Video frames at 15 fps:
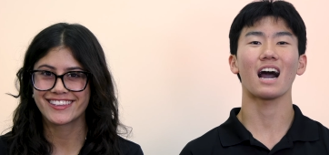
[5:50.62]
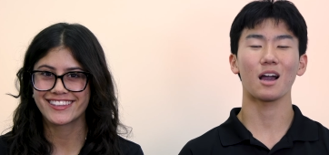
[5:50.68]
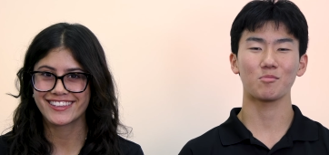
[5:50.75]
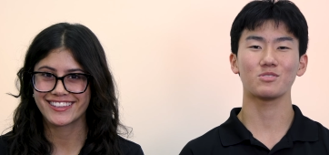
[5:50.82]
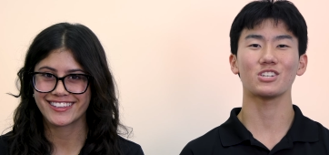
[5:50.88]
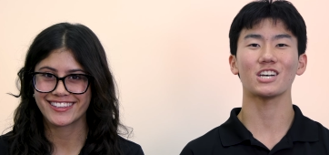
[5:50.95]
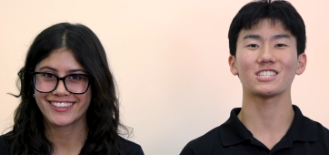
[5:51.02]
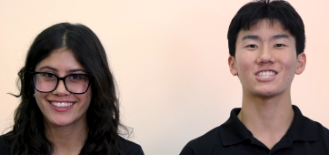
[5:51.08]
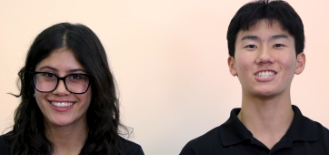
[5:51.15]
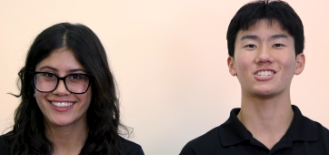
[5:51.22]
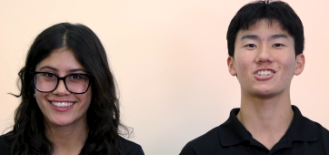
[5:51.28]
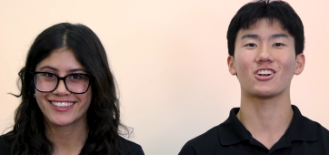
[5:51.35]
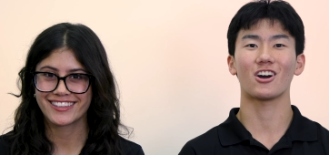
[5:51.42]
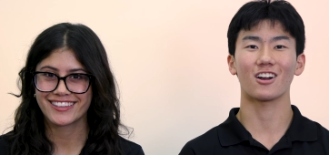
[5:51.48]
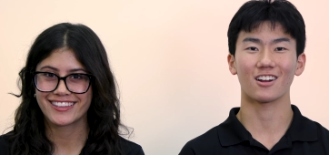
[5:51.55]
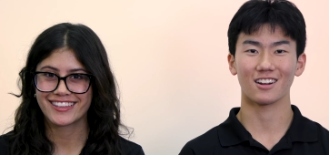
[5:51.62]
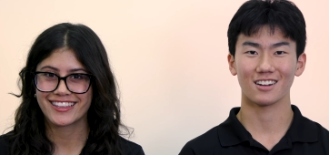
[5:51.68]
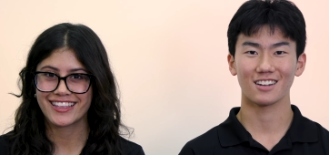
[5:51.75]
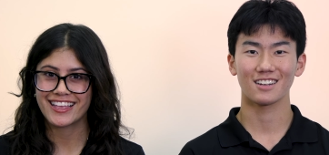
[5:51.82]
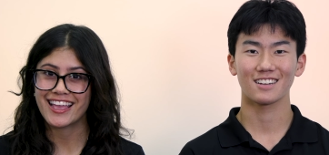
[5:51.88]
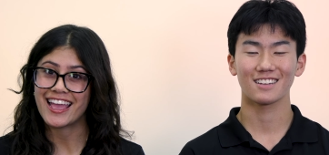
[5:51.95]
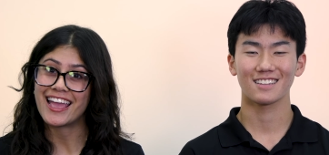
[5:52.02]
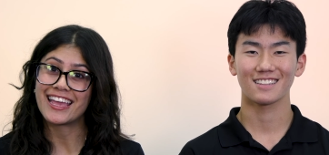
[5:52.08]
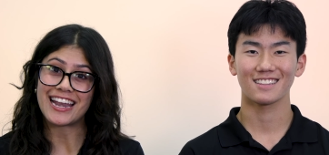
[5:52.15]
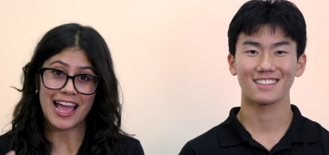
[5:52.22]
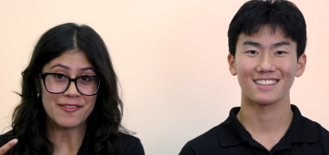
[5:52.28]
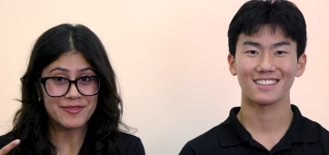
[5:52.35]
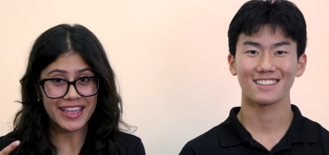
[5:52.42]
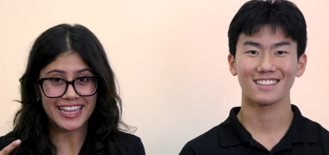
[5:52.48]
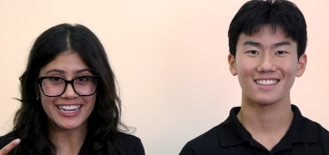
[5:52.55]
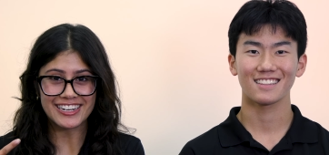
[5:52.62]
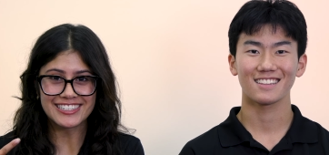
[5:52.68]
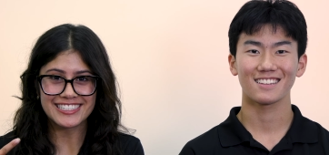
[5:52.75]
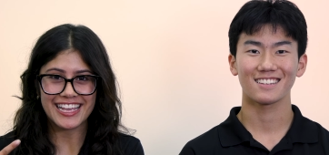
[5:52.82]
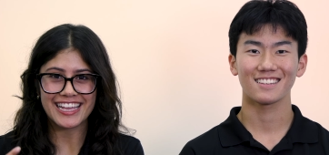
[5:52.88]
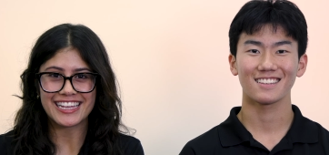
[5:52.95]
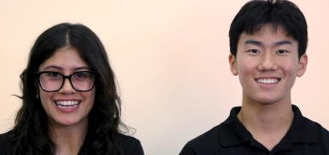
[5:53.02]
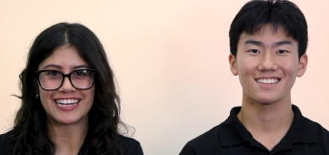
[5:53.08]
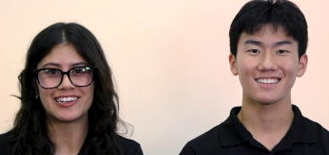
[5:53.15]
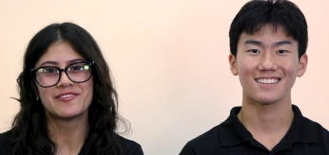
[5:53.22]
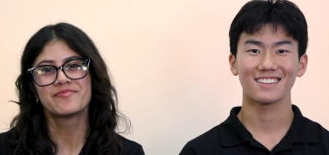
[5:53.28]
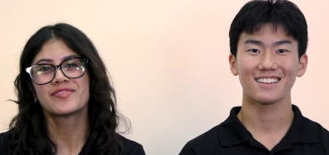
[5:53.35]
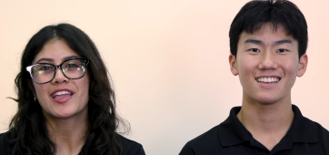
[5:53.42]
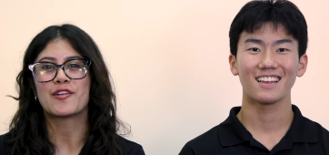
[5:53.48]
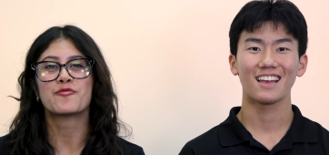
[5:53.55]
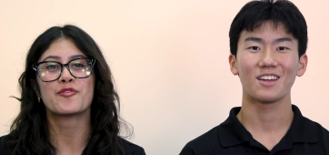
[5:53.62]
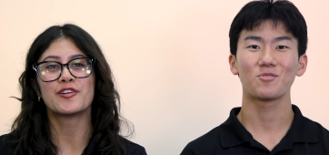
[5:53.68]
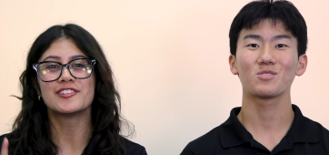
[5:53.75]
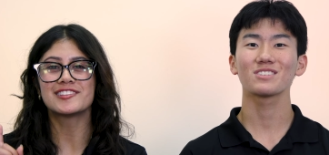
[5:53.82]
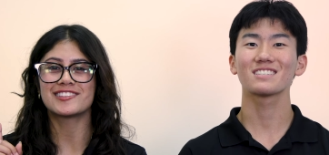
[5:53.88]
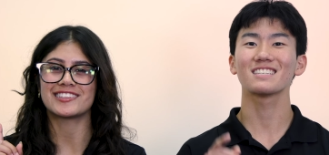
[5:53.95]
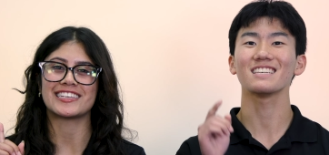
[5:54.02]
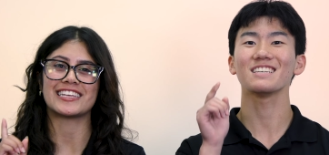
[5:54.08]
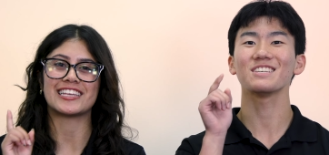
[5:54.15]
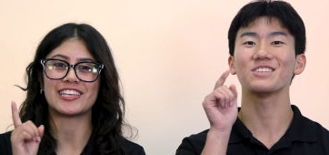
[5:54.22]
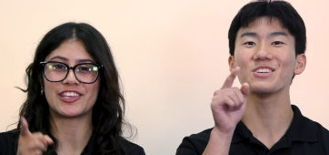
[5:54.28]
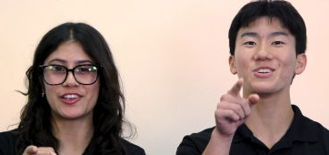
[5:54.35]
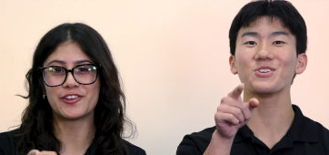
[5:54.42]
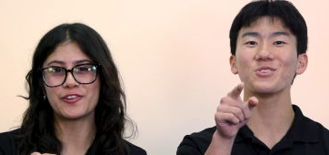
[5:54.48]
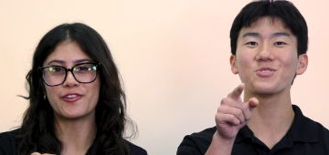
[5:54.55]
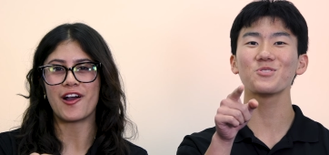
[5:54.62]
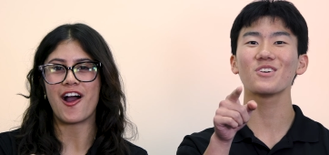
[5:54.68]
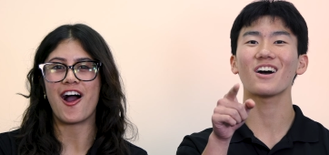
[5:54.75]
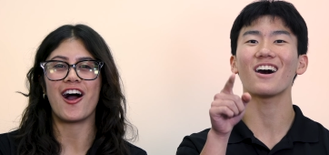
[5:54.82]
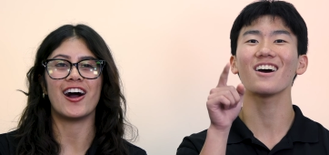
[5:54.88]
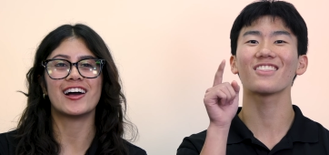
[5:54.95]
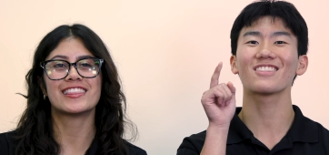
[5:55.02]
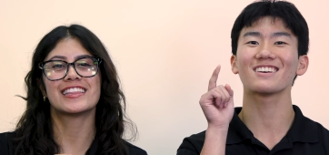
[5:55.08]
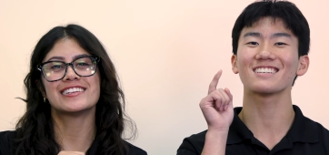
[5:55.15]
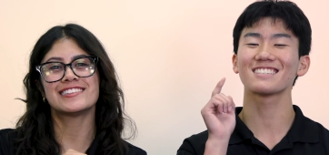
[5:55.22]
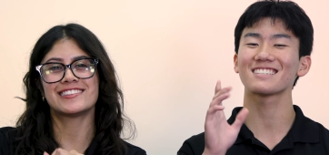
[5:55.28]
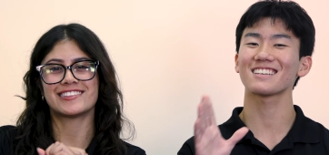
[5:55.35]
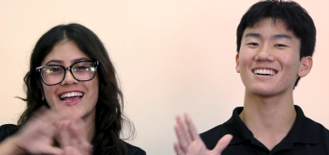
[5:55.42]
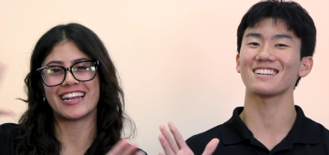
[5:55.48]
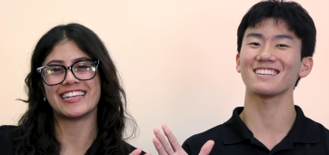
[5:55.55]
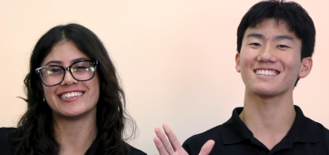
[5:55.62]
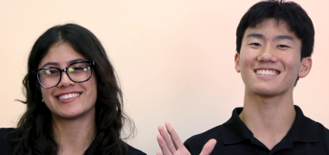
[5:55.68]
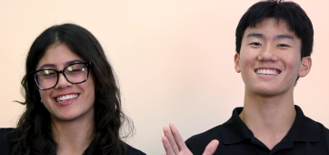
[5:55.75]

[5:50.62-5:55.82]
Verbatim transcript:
Speaker 1: I'm Justin Chung.
Speaker 2: And I'm Katie Ortega, and we'll see you on the sunny